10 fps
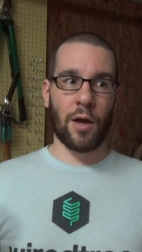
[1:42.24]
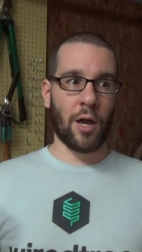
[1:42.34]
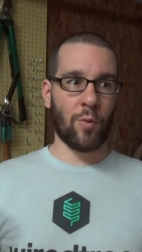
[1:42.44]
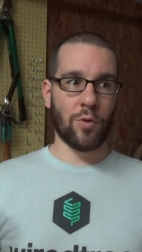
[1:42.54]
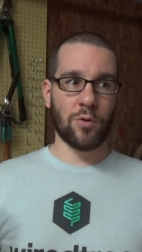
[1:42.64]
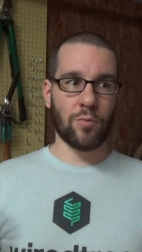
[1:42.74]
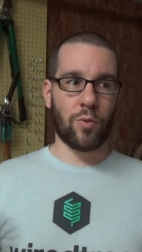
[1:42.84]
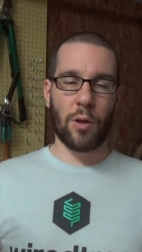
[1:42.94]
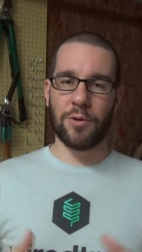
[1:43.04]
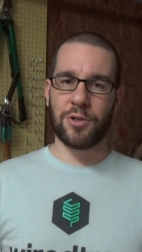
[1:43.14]
I will
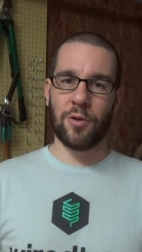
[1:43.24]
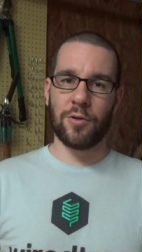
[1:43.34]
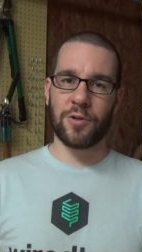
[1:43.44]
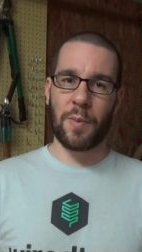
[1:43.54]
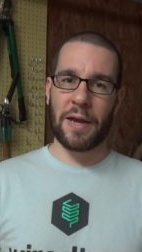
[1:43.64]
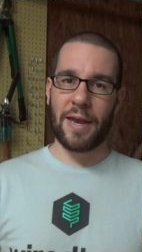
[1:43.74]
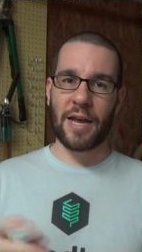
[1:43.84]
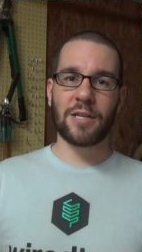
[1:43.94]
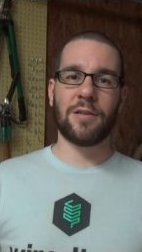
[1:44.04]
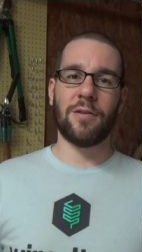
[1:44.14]
probably show those on my
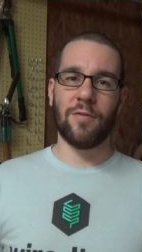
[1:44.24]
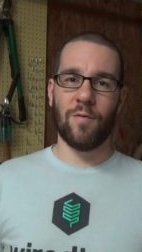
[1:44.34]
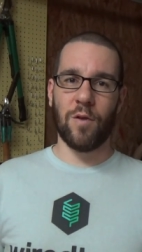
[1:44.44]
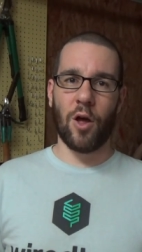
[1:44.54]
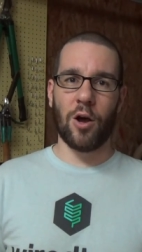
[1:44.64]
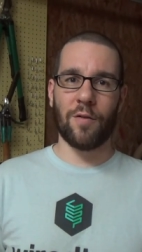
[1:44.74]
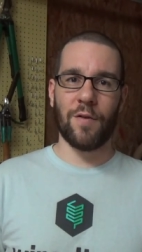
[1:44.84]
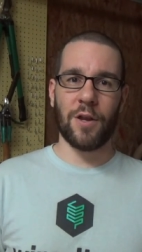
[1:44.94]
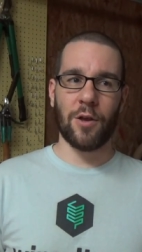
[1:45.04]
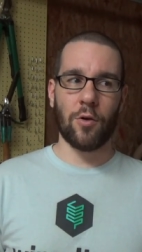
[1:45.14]
next vlog
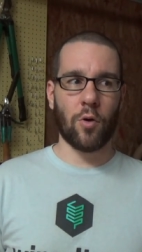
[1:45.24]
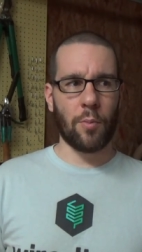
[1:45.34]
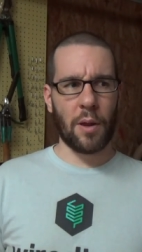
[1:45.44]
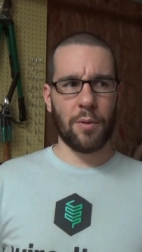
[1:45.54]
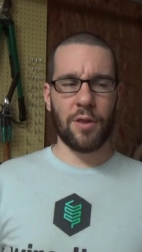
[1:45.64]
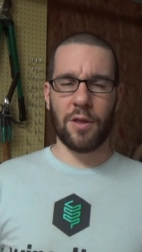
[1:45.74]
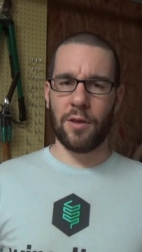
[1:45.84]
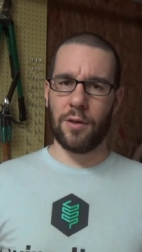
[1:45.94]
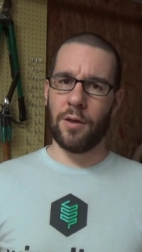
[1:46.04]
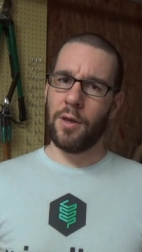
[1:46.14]
video or maybe
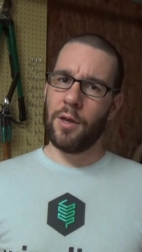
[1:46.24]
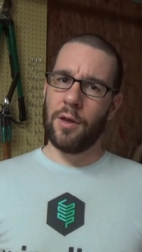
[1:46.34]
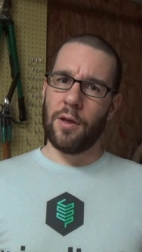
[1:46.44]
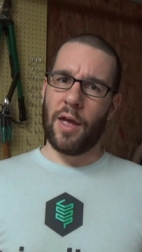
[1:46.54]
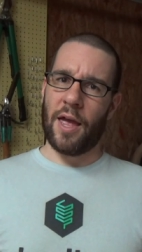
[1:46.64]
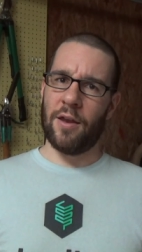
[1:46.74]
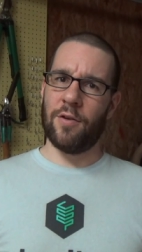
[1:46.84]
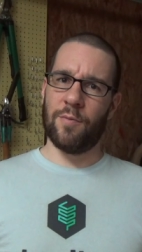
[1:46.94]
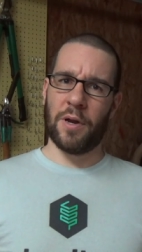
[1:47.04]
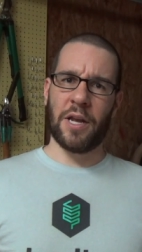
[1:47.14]
the
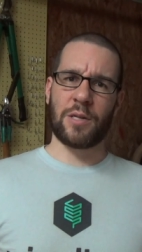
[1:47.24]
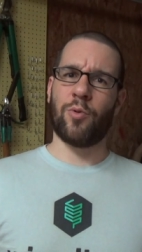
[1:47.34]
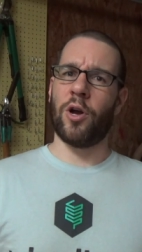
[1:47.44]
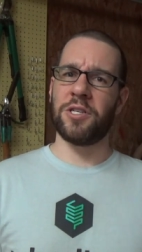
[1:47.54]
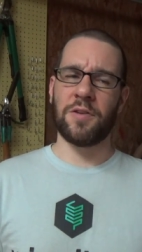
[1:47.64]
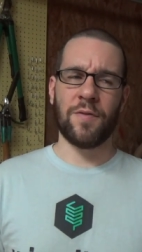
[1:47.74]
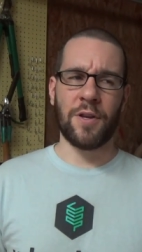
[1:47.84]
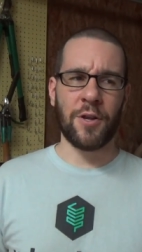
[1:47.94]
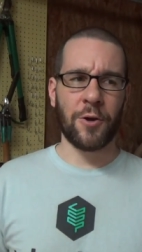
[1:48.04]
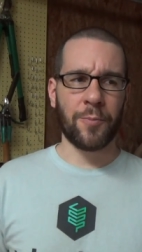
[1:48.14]
end of my next project
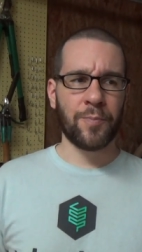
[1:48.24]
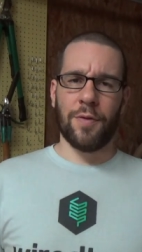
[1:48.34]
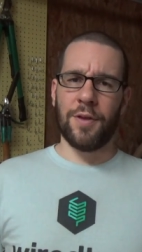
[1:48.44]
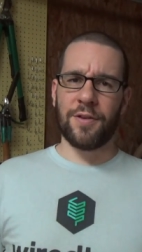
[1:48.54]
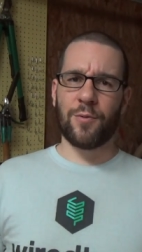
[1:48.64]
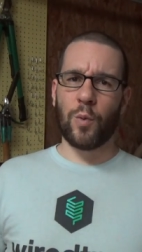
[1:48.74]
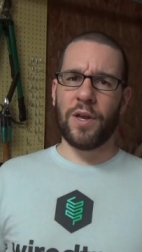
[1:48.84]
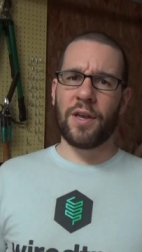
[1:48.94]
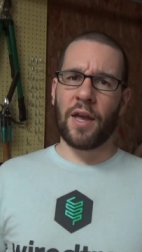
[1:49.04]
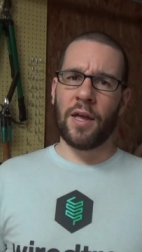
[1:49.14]
video. This
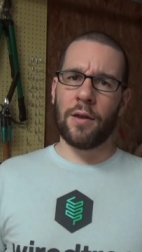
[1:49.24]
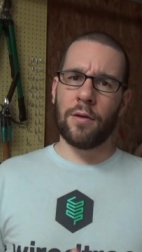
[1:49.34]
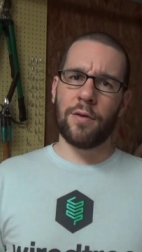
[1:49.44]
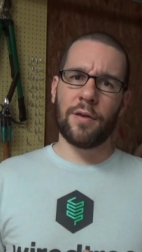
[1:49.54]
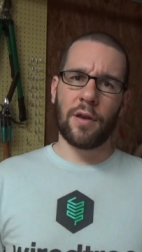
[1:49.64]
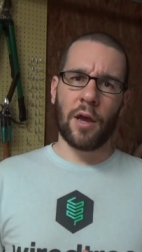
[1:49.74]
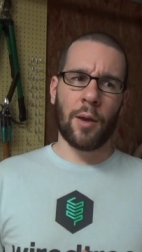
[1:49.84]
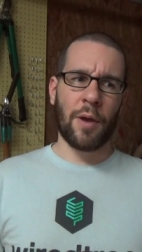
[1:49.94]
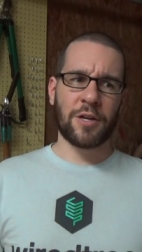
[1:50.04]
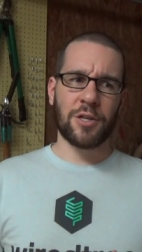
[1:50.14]
weekend
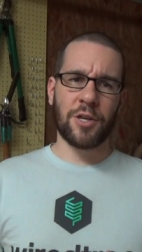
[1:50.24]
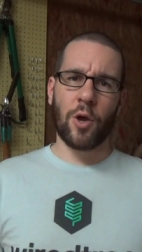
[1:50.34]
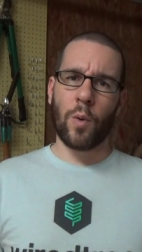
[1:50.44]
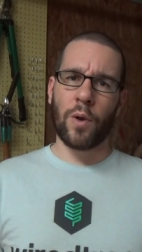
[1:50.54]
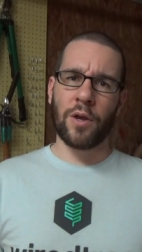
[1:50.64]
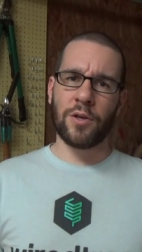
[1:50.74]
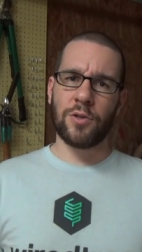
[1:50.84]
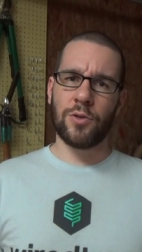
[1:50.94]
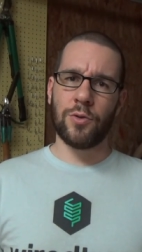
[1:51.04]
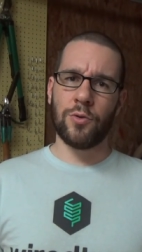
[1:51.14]
I'm actually going
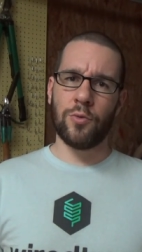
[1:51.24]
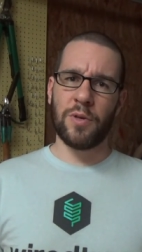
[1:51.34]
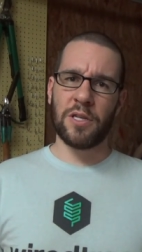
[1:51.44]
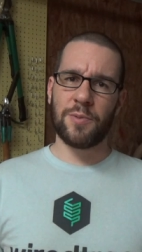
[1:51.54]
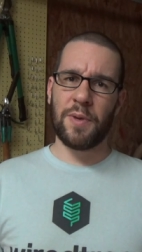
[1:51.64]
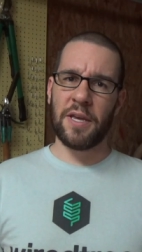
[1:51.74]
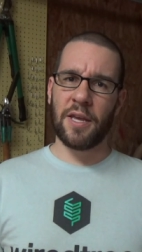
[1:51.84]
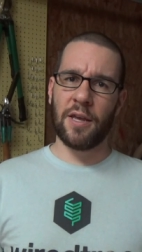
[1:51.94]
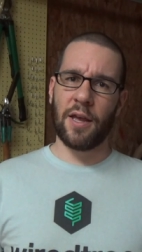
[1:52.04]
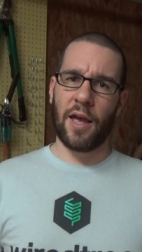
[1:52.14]
to be
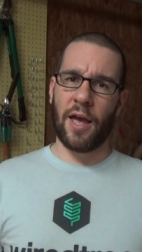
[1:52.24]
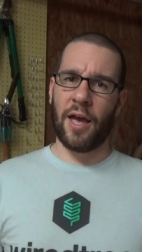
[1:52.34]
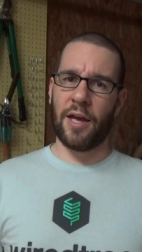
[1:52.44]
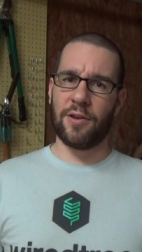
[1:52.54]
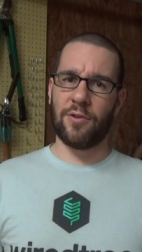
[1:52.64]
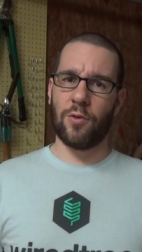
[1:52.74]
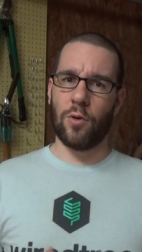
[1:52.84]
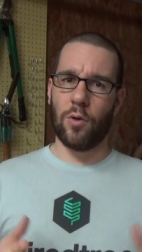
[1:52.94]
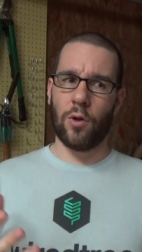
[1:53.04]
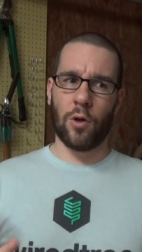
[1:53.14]
speaking at
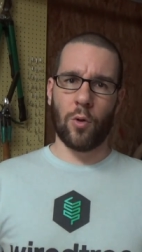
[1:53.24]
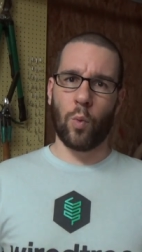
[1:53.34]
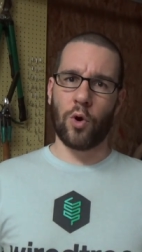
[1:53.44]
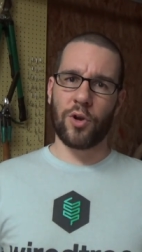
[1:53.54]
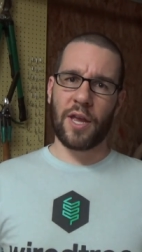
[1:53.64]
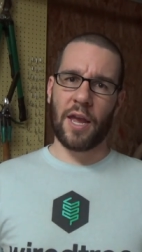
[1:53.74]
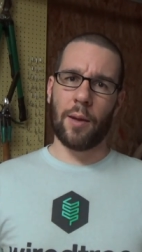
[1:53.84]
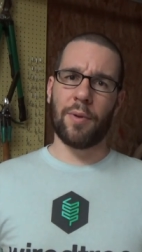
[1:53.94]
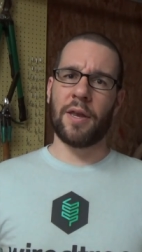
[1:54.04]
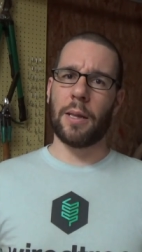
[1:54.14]

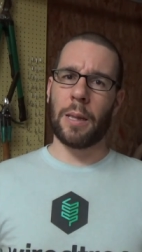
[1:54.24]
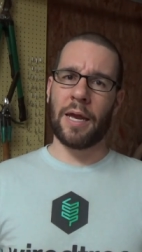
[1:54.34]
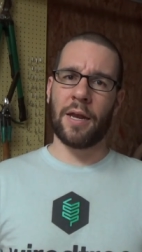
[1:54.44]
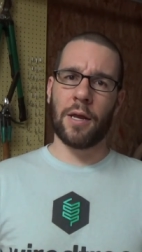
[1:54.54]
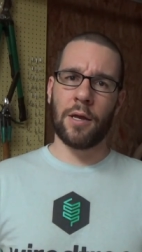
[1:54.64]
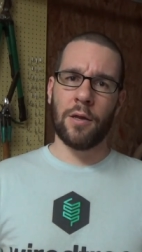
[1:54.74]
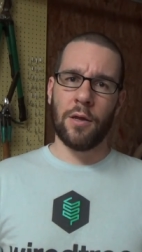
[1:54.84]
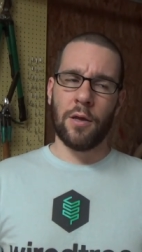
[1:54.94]
WordCamp in Atlanta.